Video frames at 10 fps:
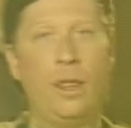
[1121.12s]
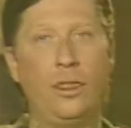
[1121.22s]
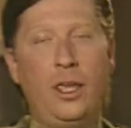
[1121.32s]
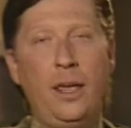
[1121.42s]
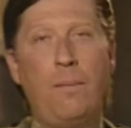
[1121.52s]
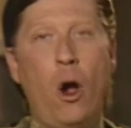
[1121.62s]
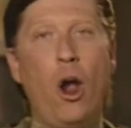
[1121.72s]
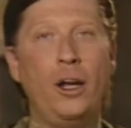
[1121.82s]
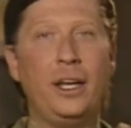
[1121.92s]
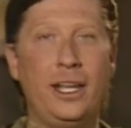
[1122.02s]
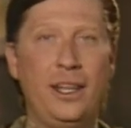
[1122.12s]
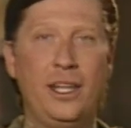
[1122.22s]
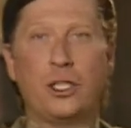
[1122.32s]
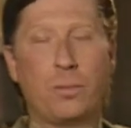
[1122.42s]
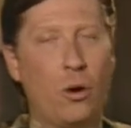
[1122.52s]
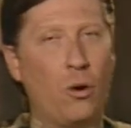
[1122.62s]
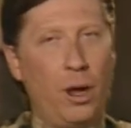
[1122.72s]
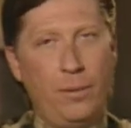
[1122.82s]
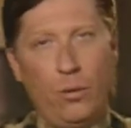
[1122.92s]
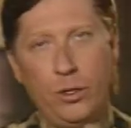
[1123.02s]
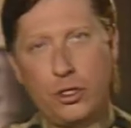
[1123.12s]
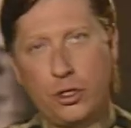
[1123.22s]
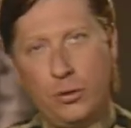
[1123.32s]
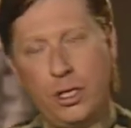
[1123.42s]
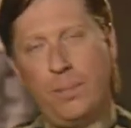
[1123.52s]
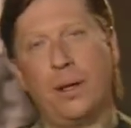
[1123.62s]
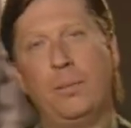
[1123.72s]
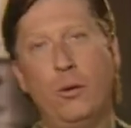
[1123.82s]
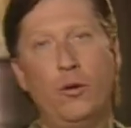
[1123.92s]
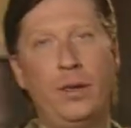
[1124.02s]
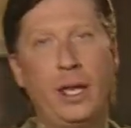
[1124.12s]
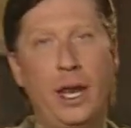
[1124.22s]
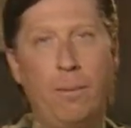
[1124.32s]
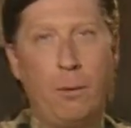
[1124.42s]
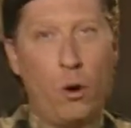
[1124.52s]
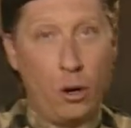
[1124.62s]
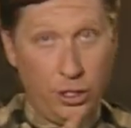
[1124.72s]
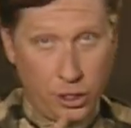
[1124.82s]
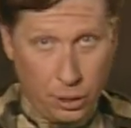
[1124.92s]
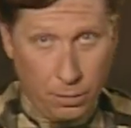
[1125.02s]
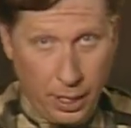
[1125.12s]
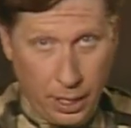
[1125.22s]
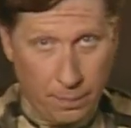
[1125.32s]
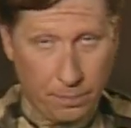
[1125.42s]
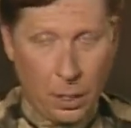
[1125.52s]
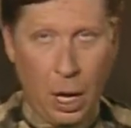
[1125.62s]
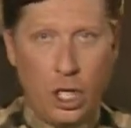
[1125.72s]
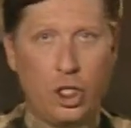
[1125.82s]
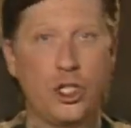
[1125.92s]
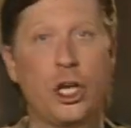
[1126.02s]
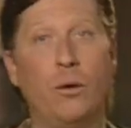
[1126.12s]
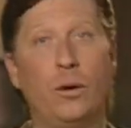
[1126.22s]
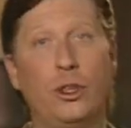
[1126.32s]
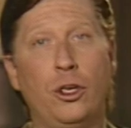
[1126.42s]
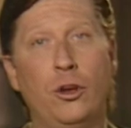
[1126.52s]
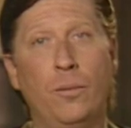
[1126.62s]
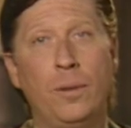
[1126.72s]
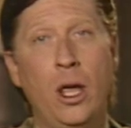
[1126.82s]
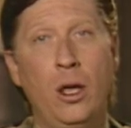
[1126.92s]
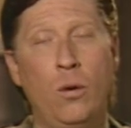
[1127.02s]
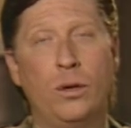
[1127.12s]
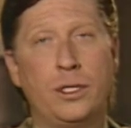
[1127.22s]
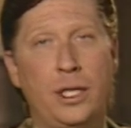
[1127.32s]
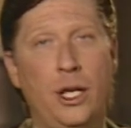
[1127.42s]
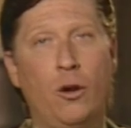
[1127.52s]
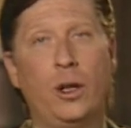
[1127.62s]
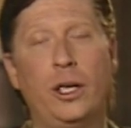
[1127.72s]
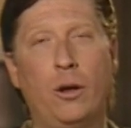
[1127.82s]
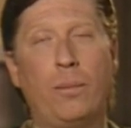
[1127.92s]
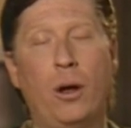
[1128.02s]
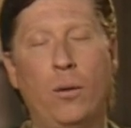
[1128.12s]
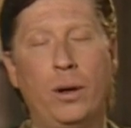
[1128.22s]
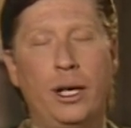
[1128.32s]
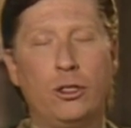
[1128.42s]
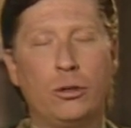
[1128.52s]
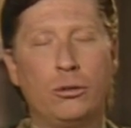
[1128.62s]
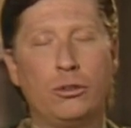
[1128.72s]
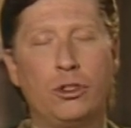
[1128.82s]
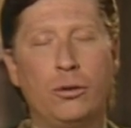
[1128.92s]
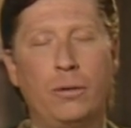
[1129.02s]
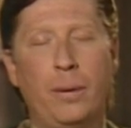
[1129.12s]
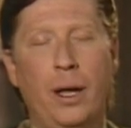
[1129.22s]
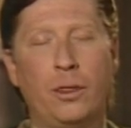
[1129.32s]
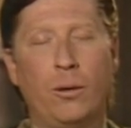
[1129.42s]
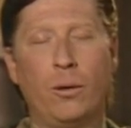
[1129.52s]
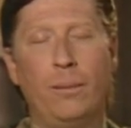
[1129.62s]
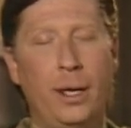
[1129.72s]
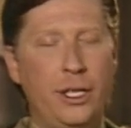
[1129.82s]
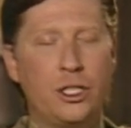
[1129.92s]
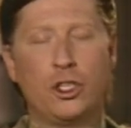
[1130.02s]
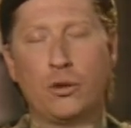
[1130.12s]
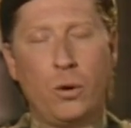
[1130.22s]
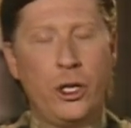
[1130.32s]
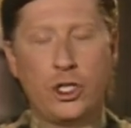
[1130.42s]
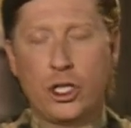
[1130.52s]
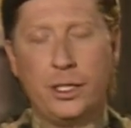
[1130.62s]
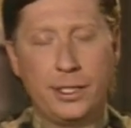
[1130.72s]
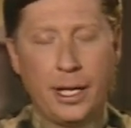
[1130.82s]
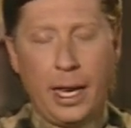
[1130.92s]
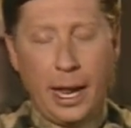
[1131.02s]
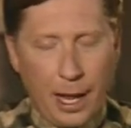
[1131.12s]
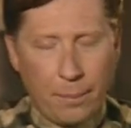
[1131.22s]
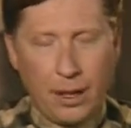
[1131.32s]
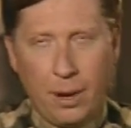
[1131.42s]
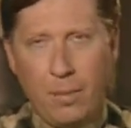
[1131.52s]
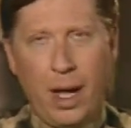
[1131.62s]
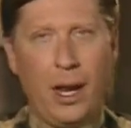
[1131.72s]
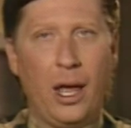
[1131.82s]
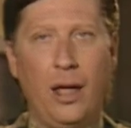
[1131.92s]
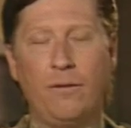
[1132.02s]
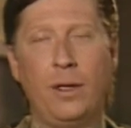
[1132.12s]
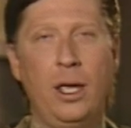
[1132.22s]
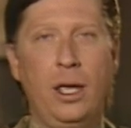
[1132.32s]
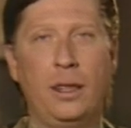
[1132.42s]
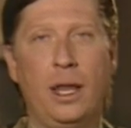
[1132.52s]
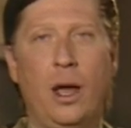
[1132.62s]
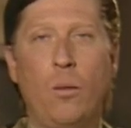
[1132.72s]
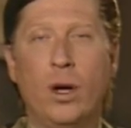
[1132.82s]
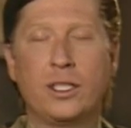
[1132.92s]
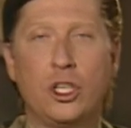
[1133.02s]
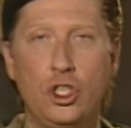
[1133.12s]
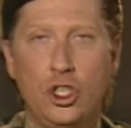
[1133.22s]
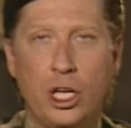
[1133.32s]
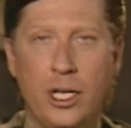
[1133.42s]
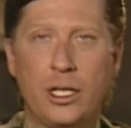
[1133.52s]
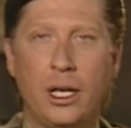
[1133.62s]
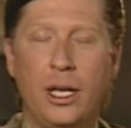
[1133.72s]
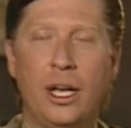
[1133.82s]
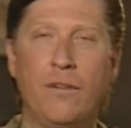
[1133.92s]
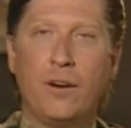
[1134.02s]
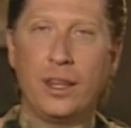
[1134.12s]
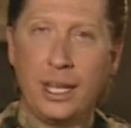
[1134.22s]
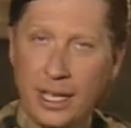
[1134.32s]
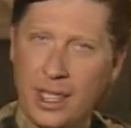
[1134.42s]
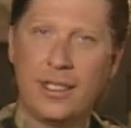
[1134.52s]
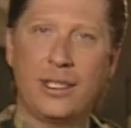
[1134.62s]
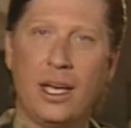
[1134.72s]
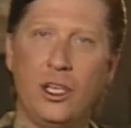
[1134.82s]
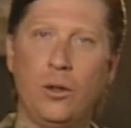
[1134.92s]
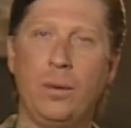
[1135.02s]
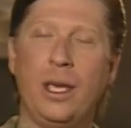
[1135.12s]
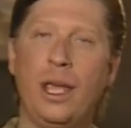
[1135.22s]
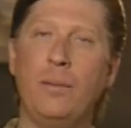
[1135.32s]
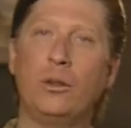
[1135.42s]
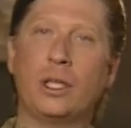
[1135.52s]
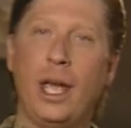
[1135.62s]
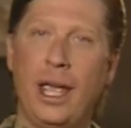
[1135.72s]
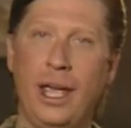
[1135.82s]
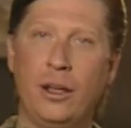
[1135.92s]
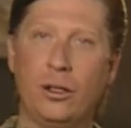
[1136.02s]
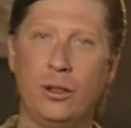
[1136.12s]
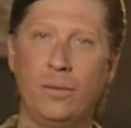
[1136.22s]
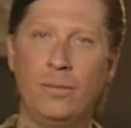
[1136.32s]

The part in this program that was so deeply moving and important to me to share with you was the earlier part when I told you about there were many situations that happened in my life that I wasn't gentle enough on the inside to be able to handle.